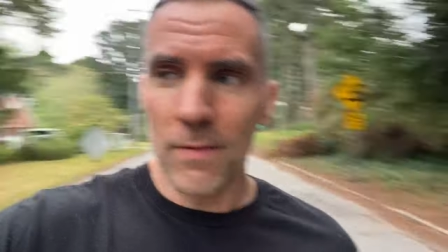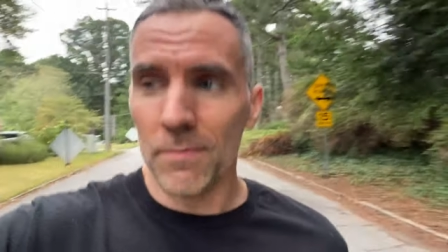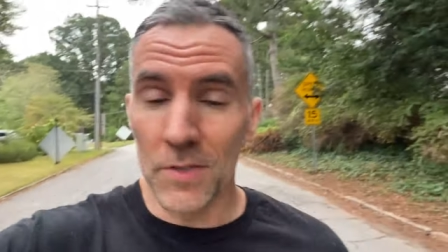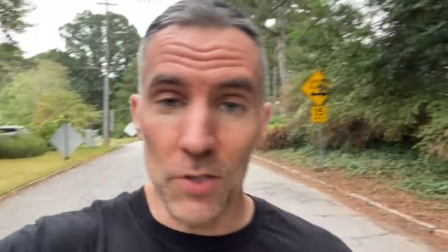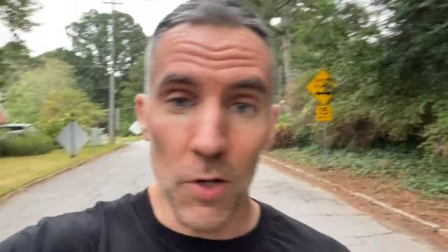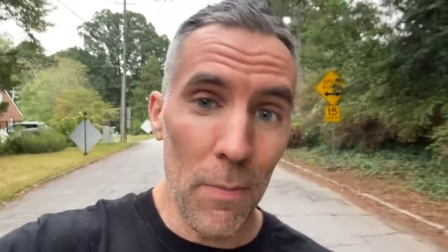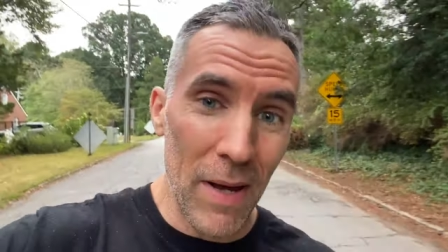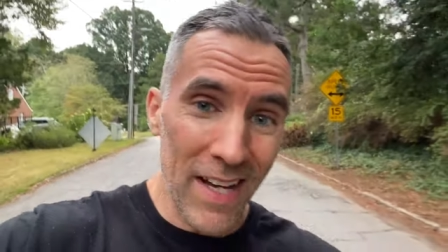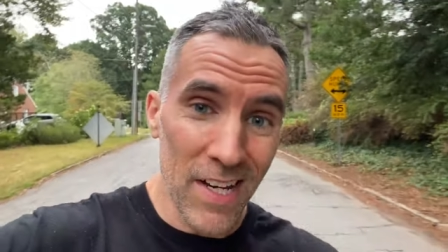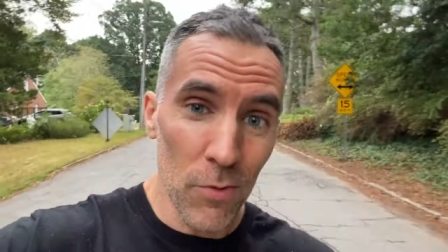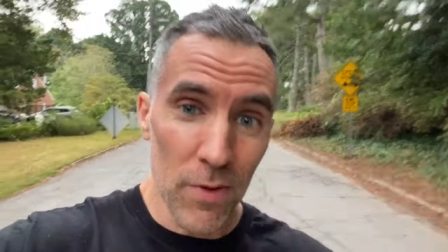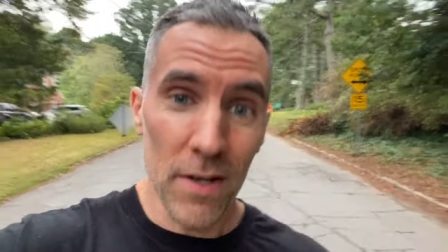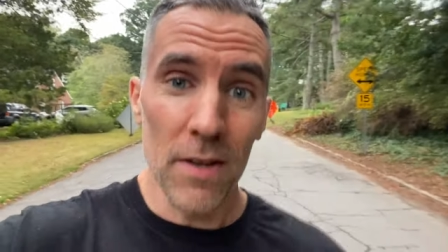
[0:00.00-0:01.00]
So I'm back
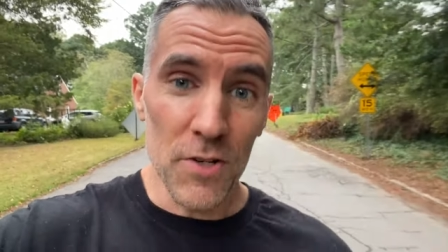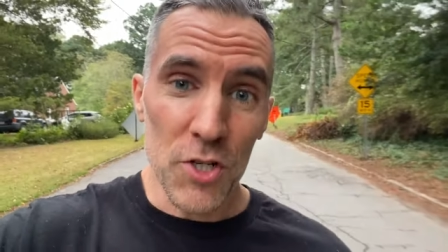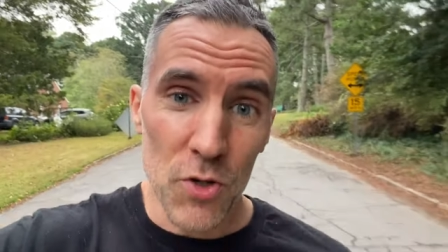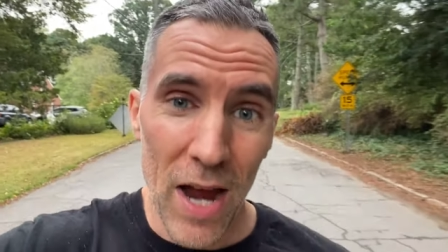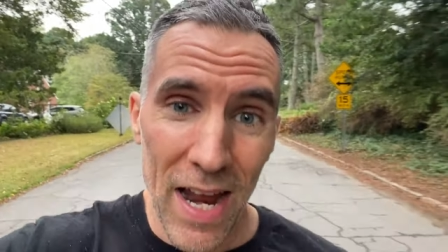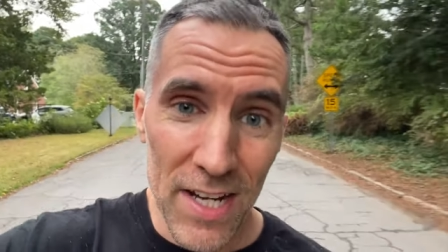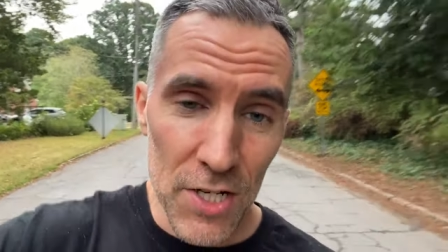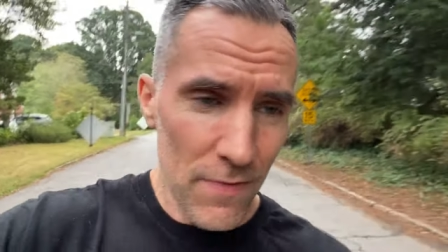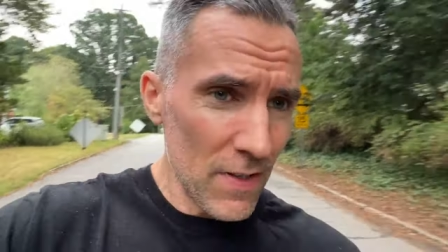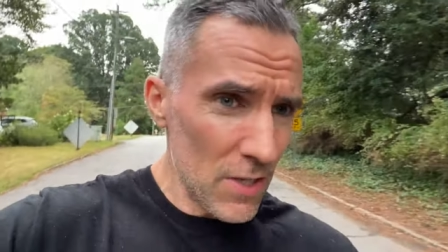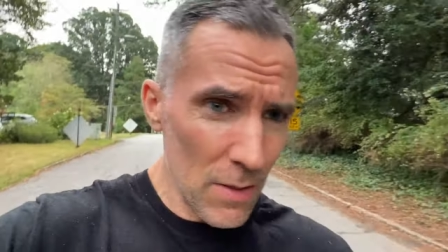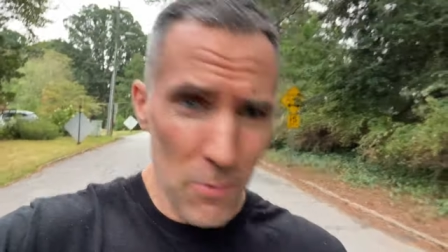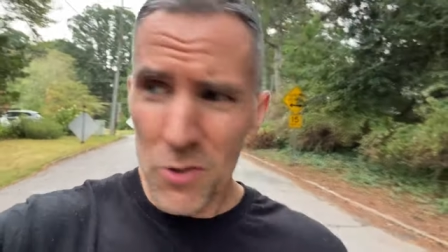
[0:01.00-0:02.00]
here with another strategy
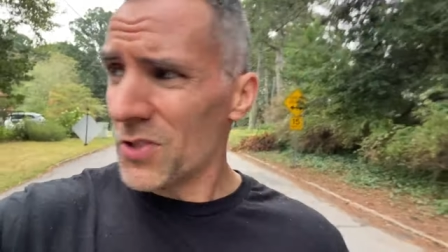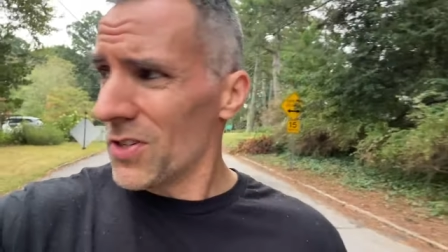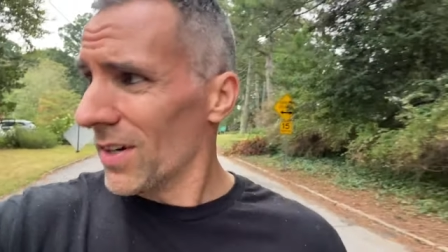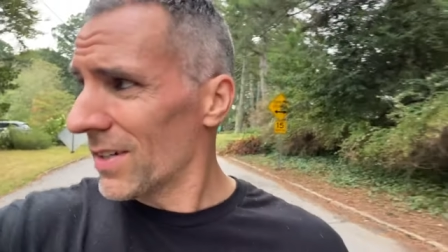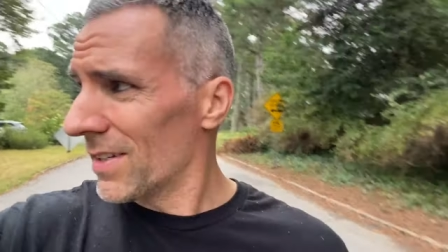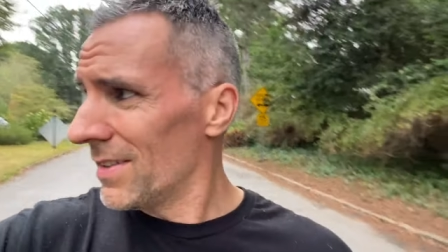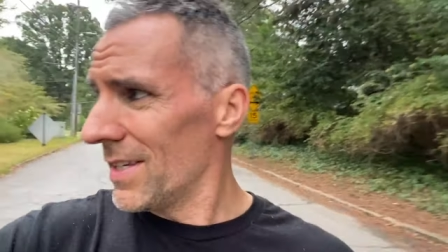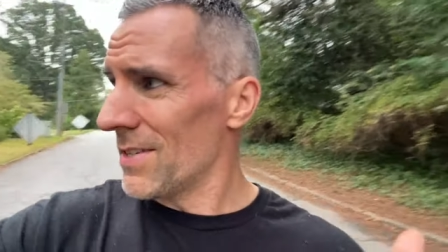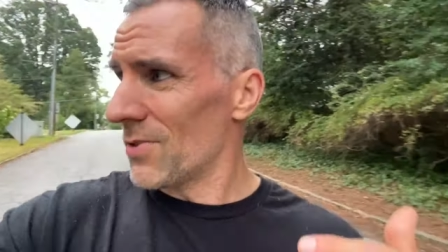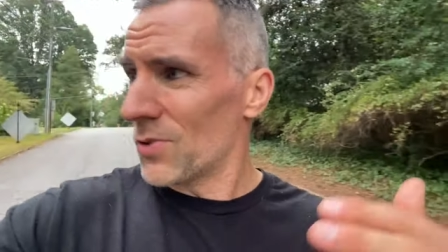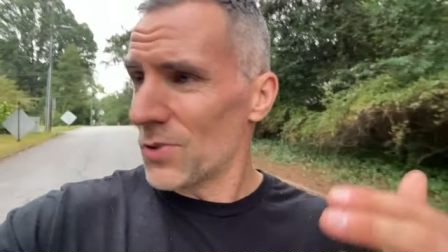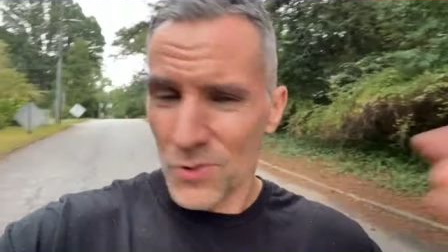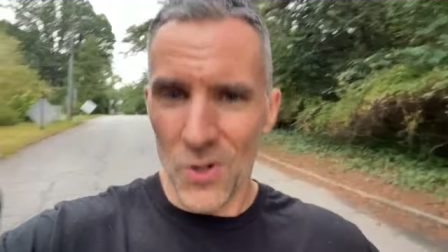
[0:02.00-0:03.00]
video. I'm always talking these
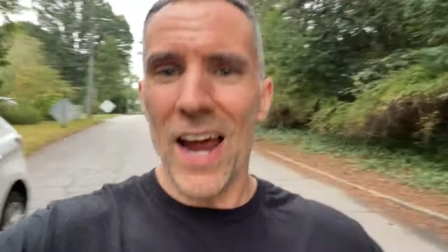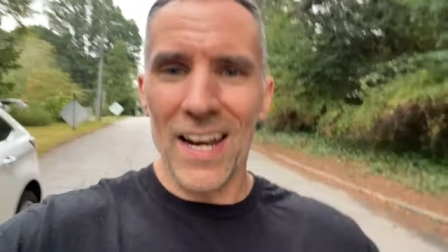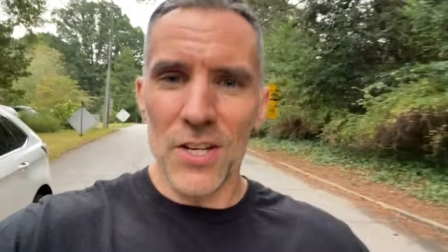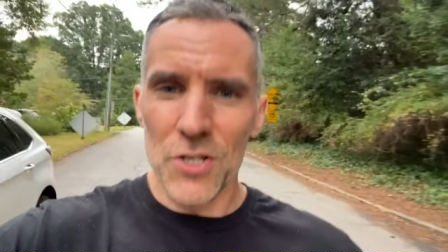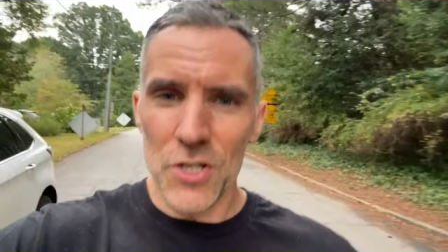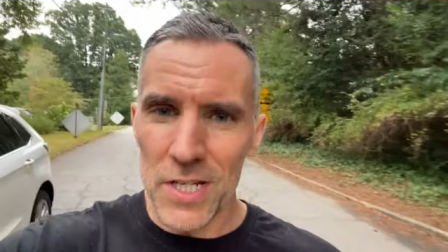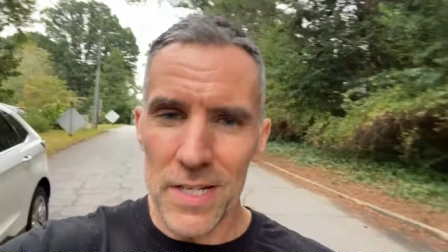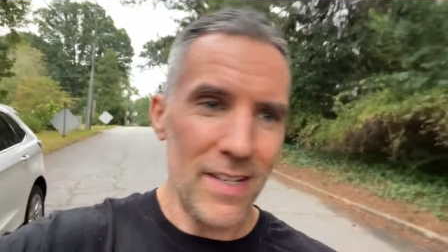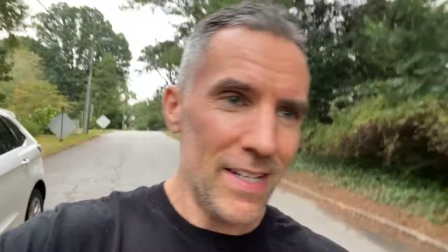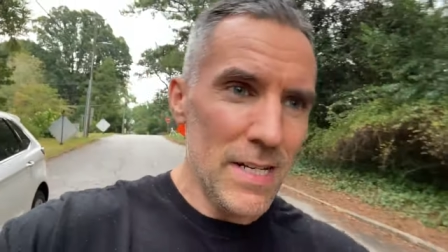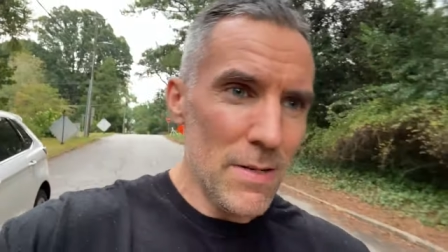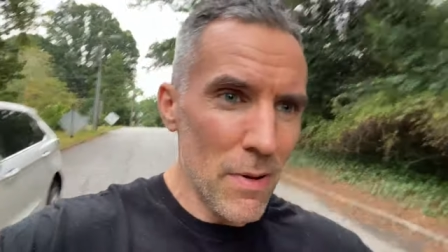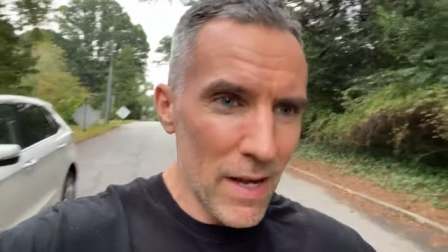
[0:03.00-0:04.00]
strategy
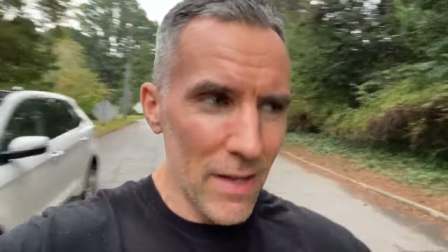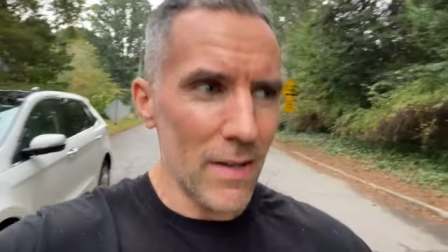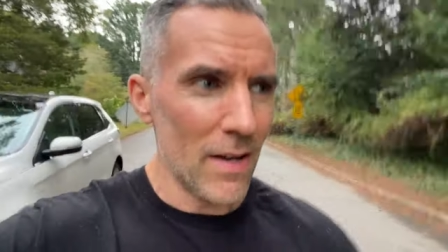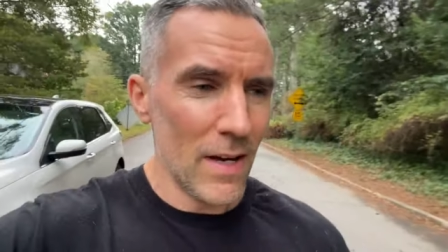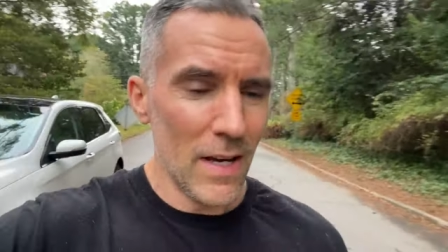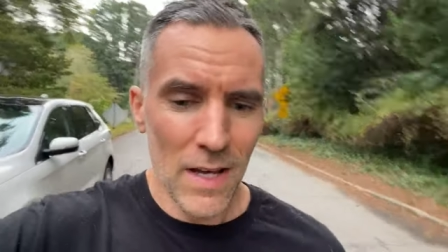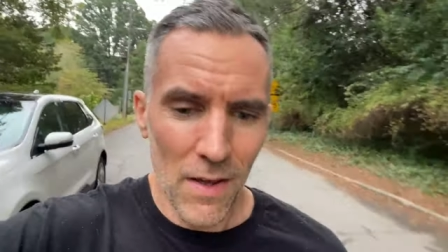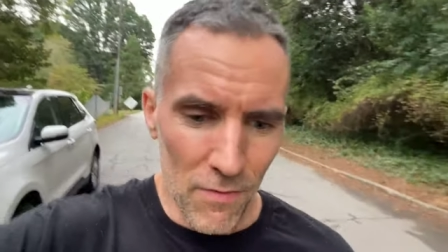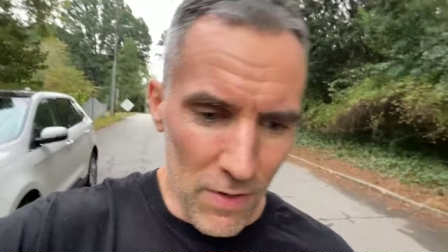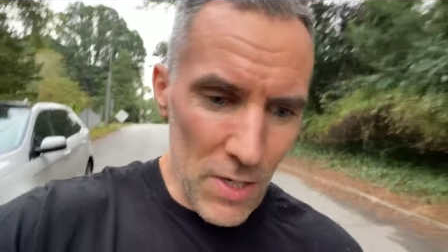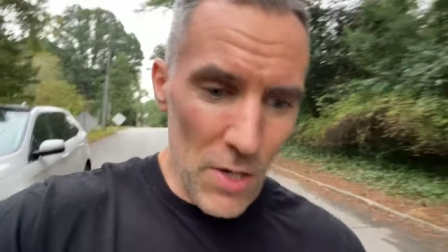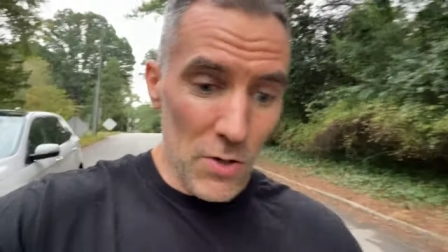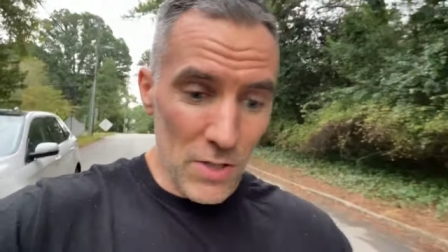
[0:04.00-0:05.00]
eBay
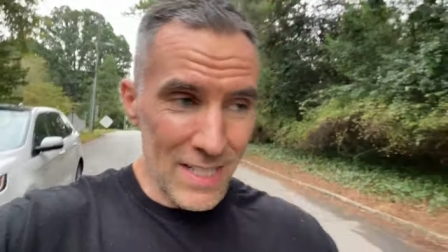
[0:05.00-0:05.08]
videos.